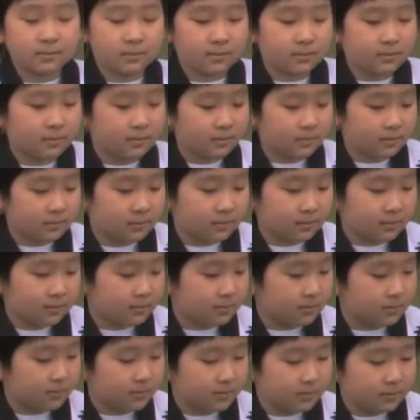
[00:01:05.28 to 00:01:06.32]

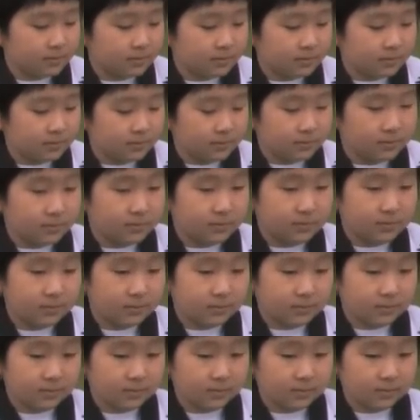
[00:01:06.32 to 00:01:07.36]

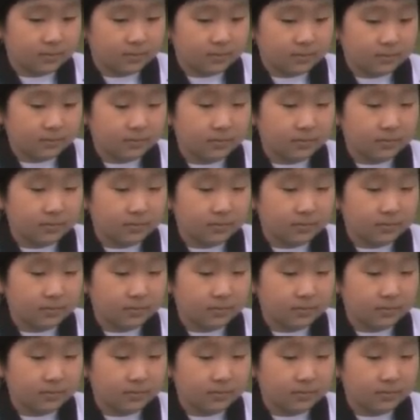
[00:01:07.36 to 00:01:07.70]
(not speaking)